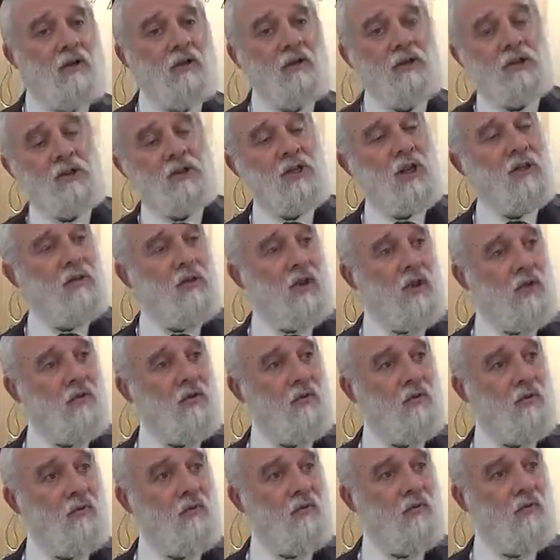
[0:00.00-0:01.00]
just like the
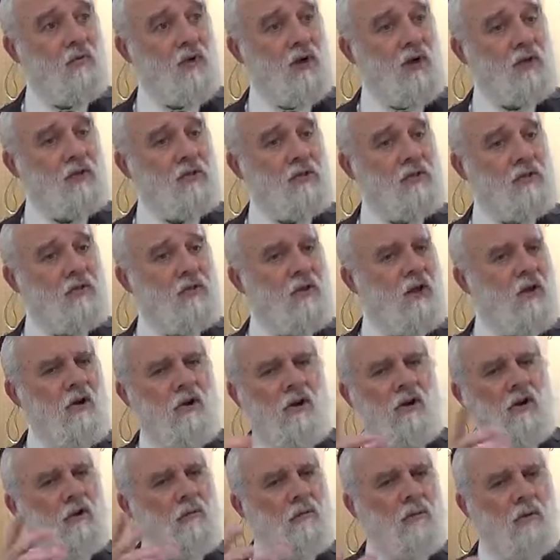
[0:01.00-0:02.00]
other two friends, they
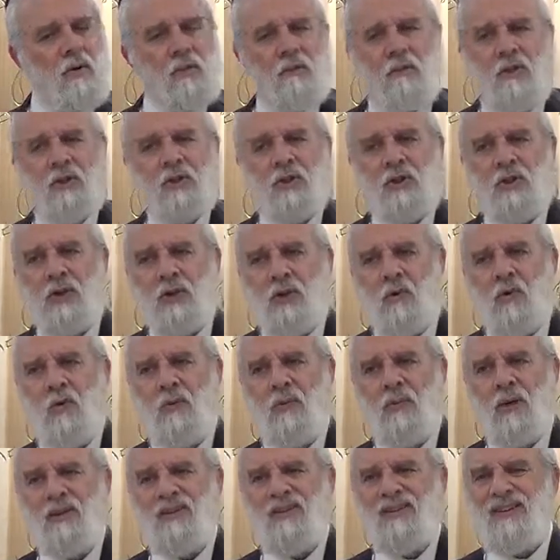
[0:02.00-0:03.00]
are pretty much in
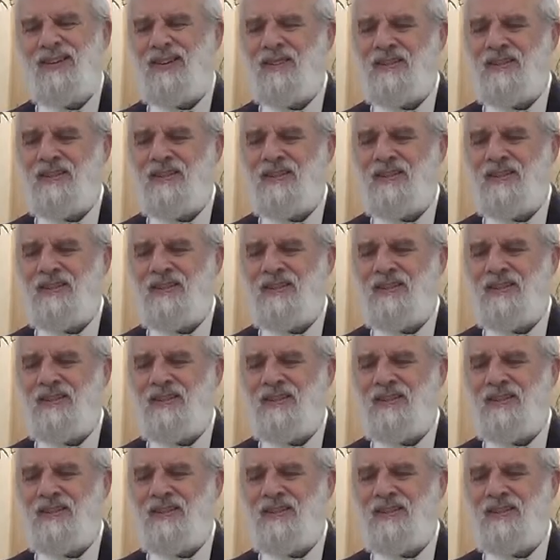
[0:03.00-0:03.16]
agreement.